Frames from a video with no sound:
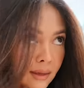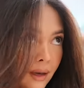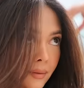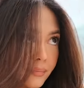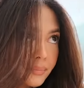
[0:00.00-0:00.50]

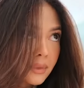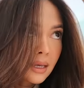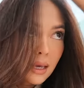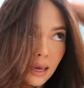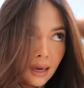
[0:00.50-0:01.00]
yeah.
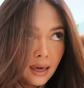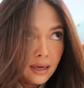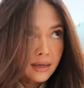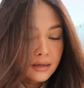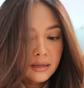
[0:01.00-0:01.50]

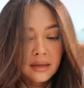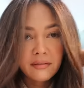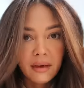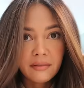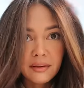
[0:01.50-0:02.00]
And
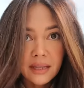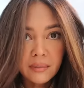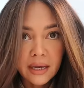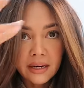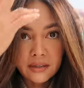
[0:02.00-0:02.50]
if I feel
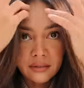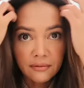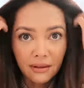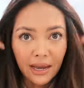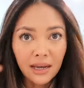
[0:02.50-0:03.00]
like my hair is
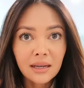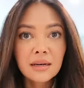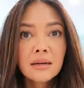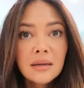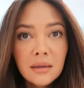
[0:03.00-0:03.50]

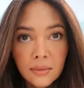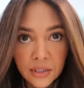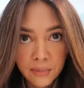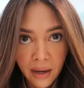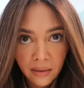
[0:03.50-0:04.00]
flat,
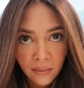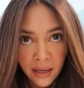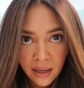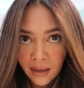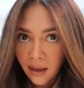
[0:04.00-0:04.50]
which by the
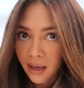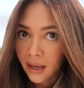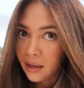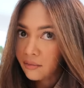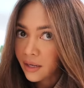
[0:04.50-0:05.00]
way, I
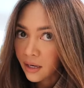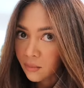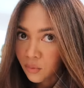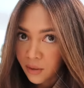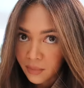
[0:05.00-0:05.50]
have a
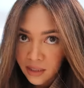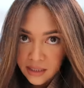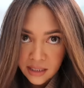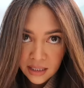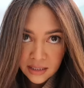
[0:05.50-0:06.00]
hair
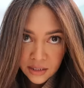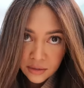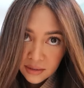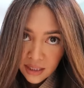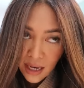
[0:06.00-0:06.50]
appointment next
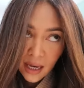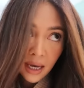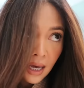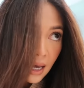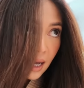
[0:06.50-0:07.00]
Tuesday.